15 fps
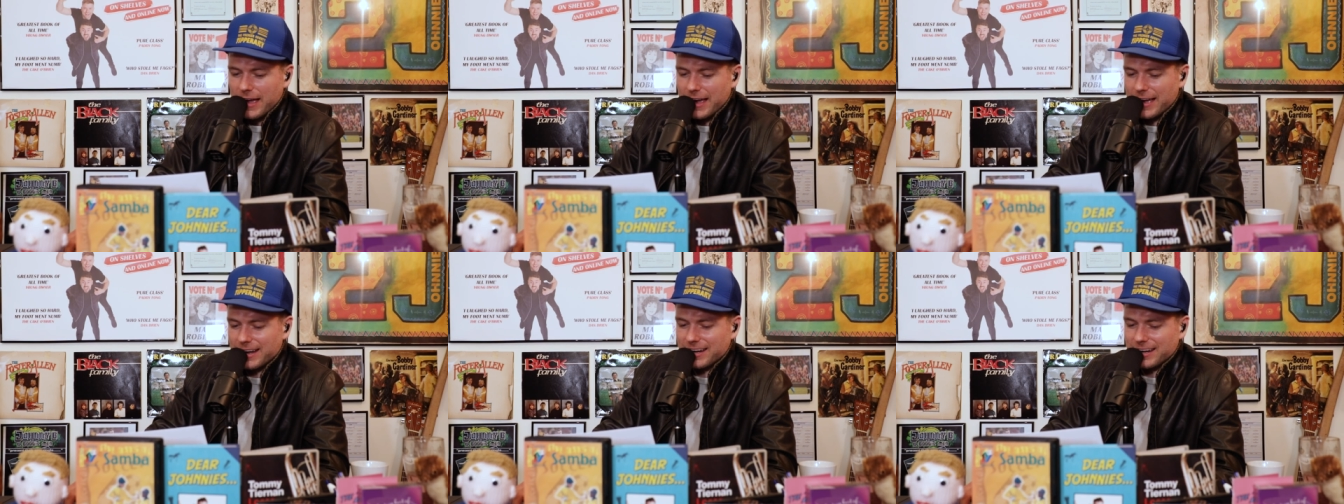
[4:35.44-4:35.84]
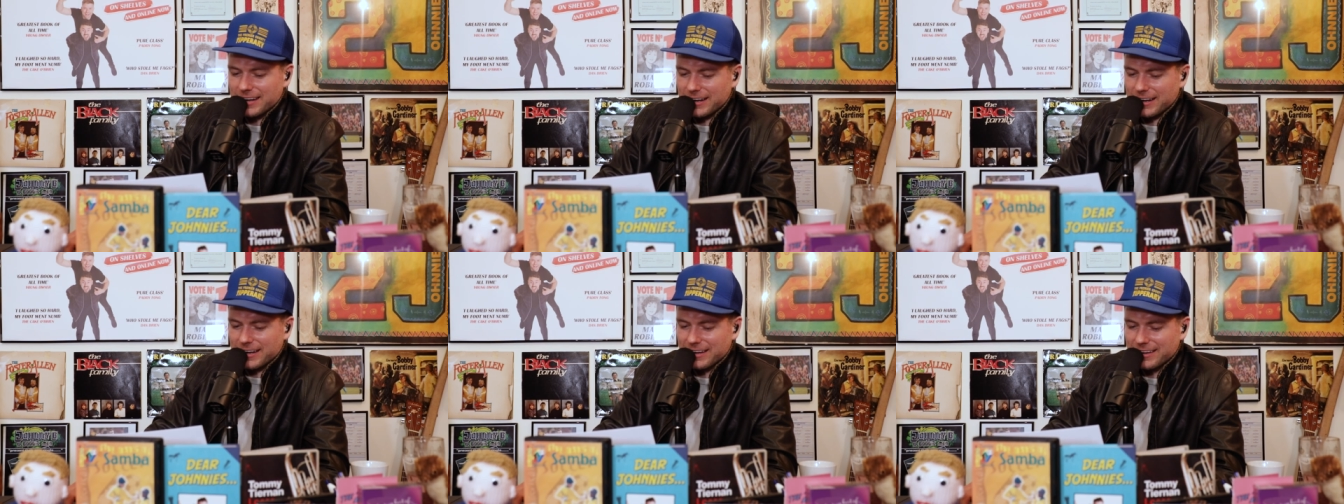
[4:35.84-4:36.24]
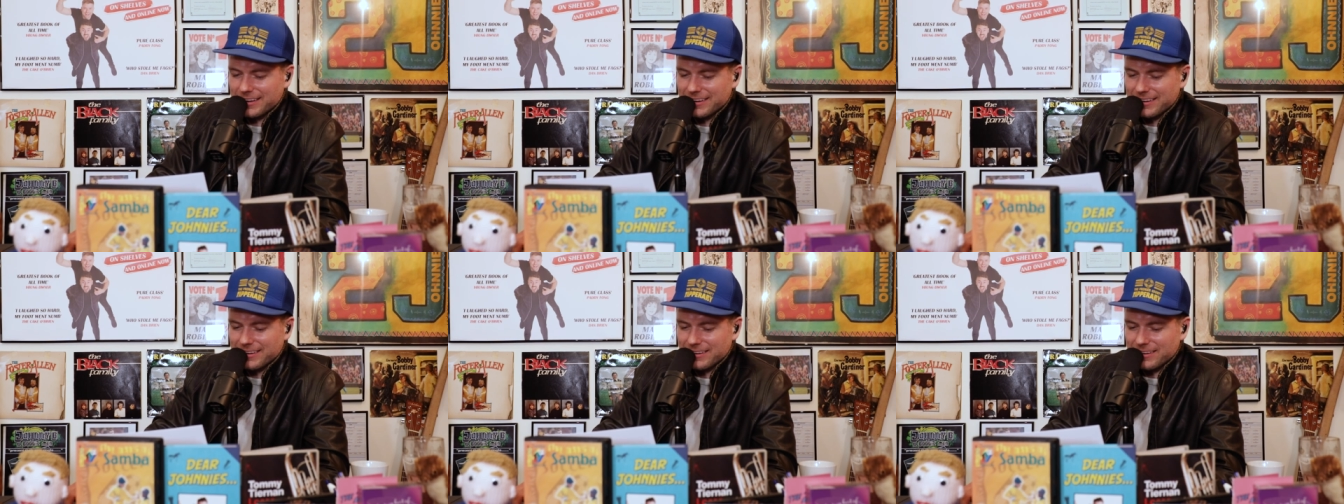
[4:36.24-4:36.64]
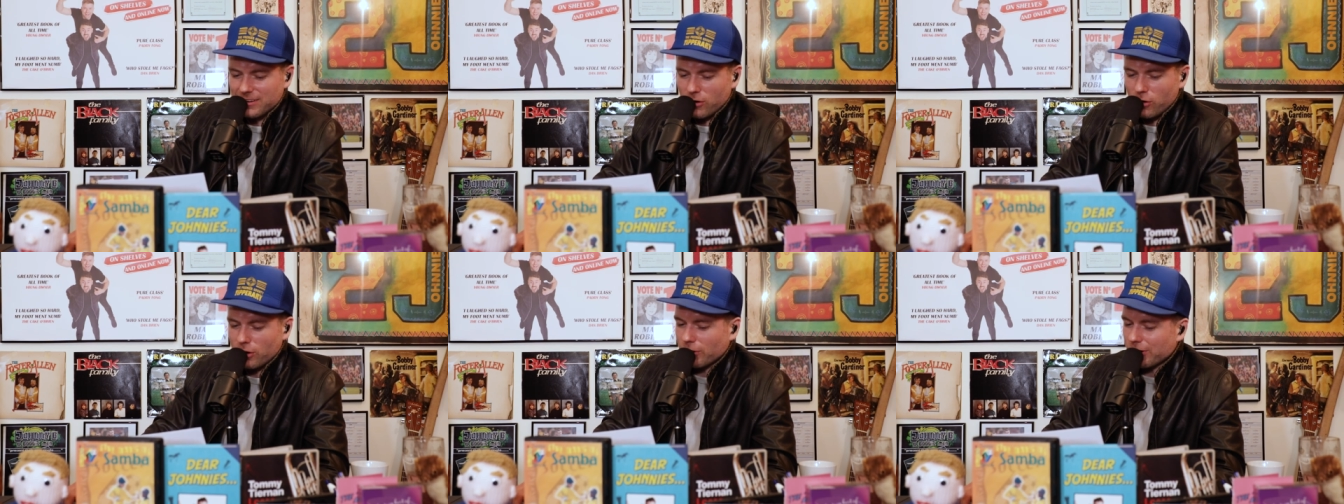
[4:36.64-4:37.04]
and uh,
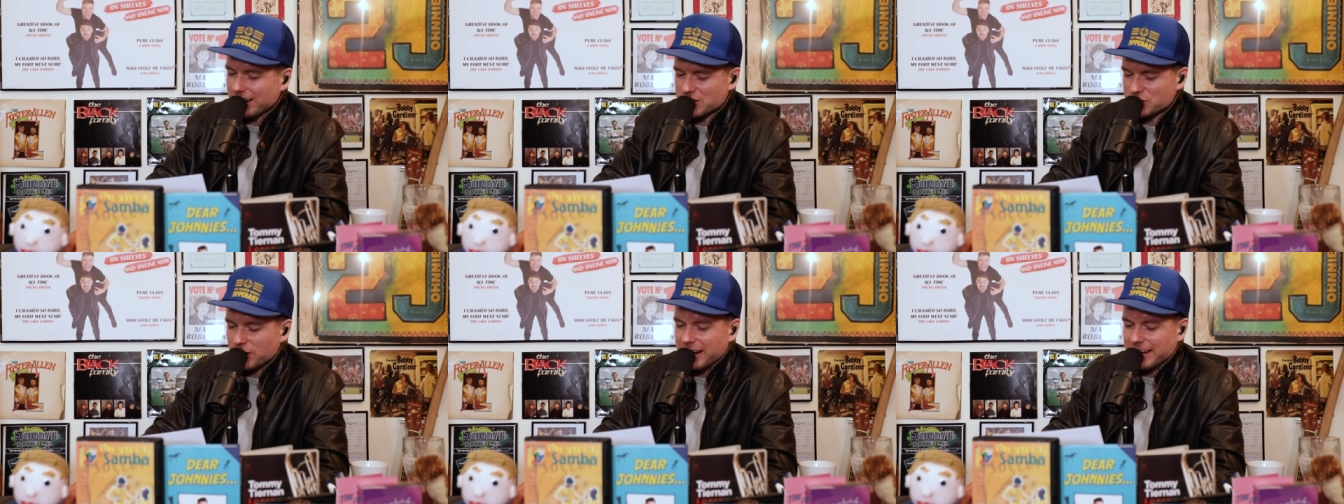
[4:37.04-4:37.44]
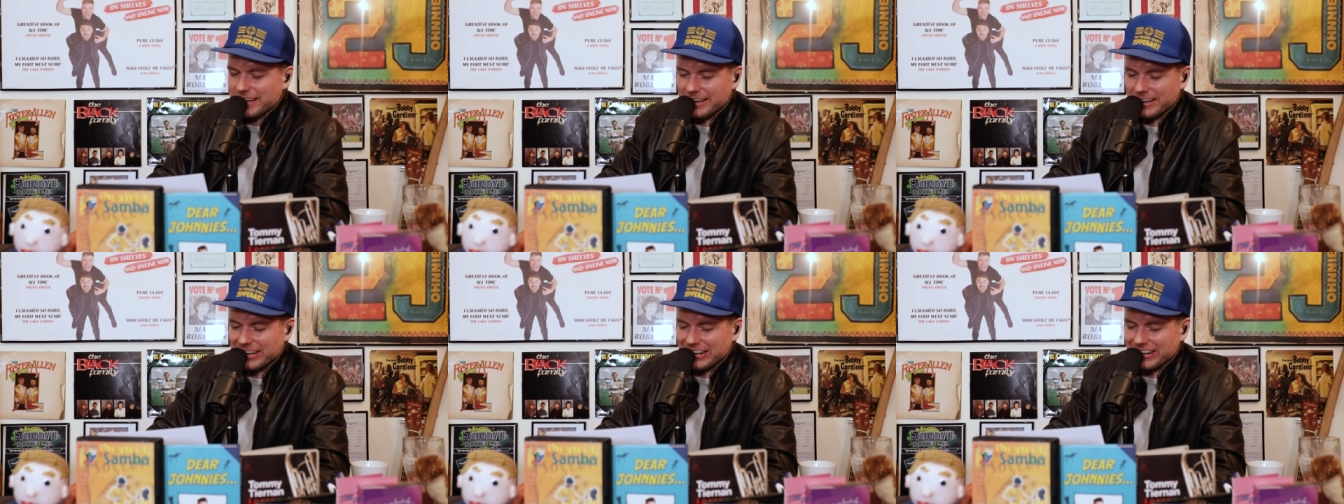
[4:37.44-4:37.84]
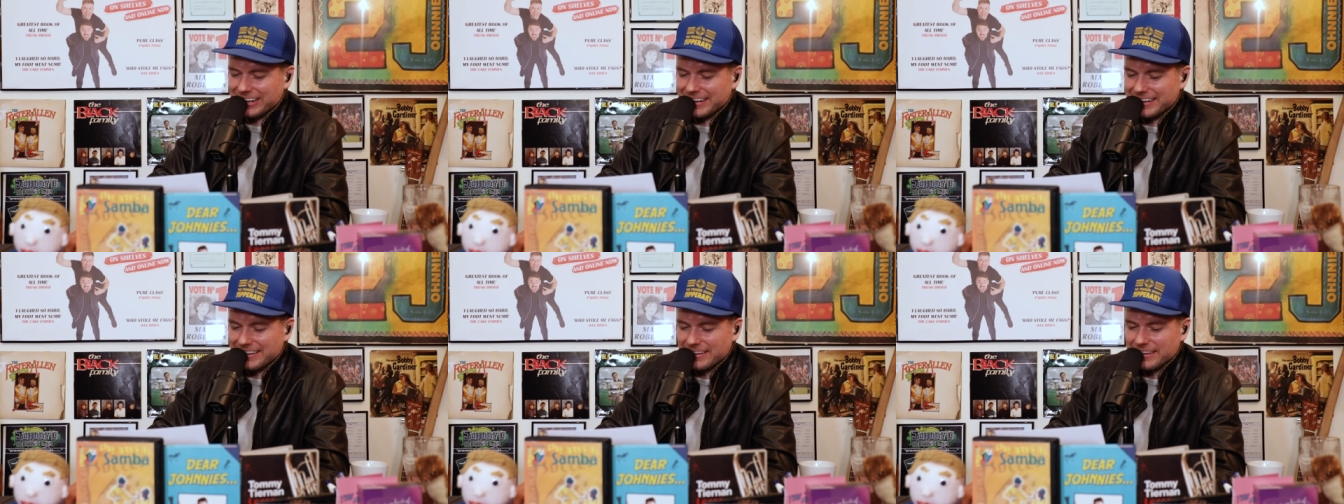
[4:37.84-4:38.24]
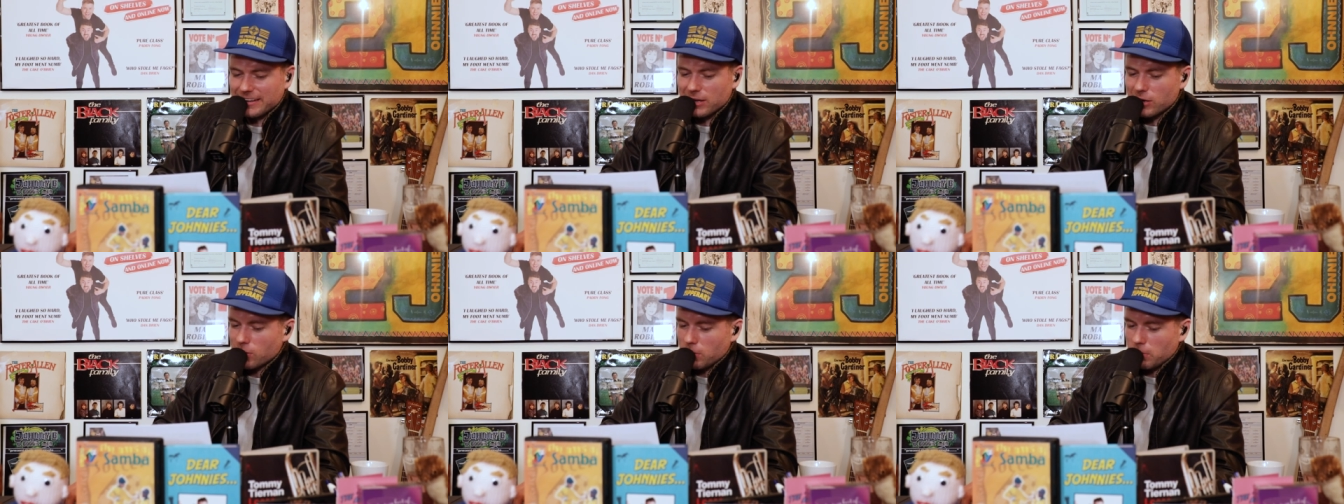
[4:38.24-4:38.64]
on a great track called
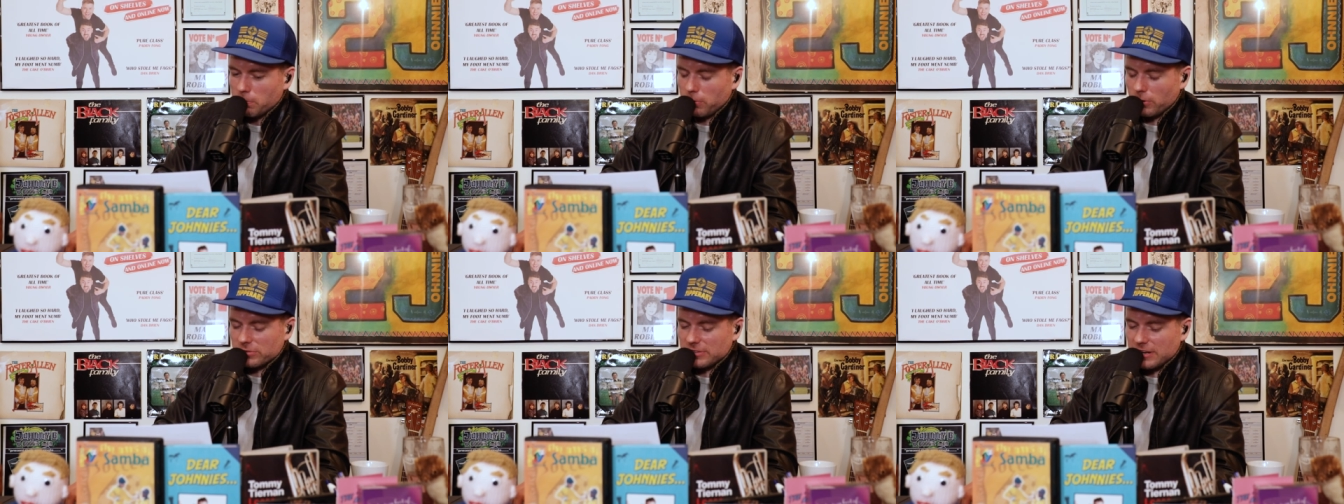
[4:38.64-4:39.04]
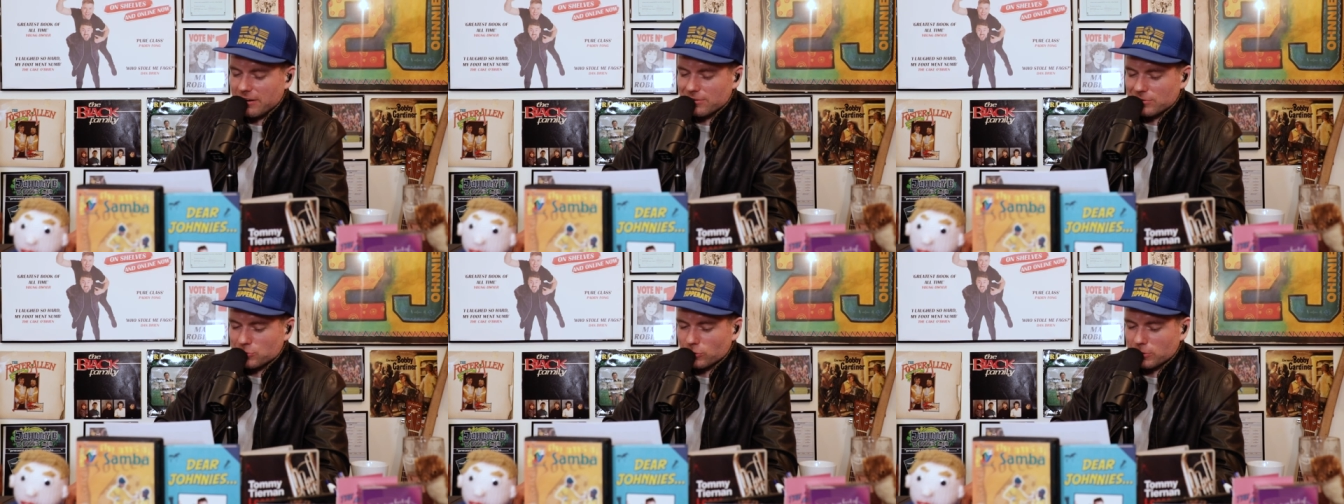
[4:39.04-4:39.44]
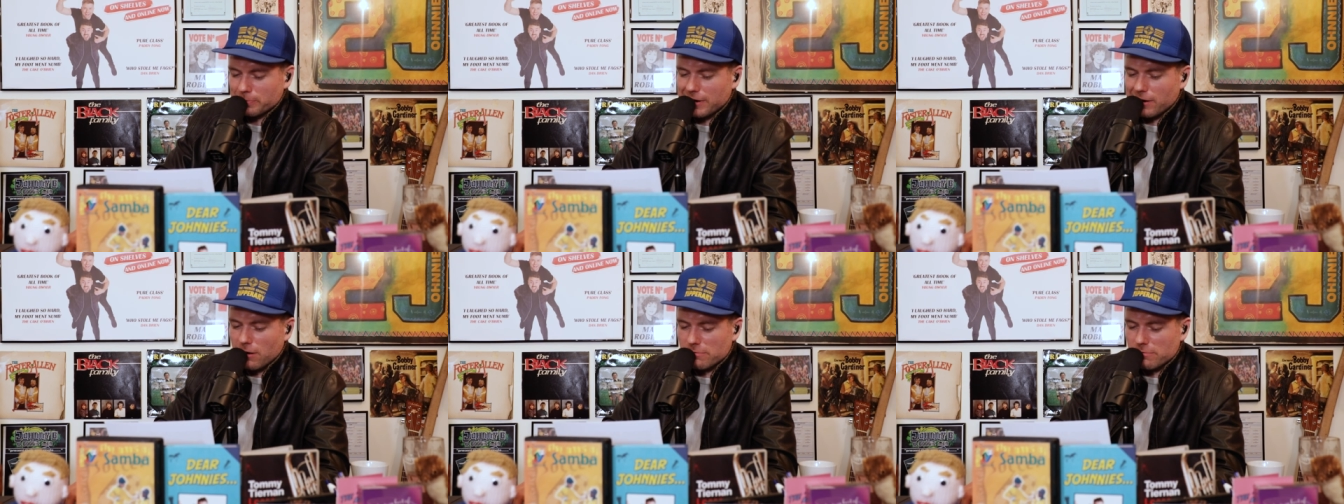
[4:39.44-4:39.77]
Bus Éireann Took My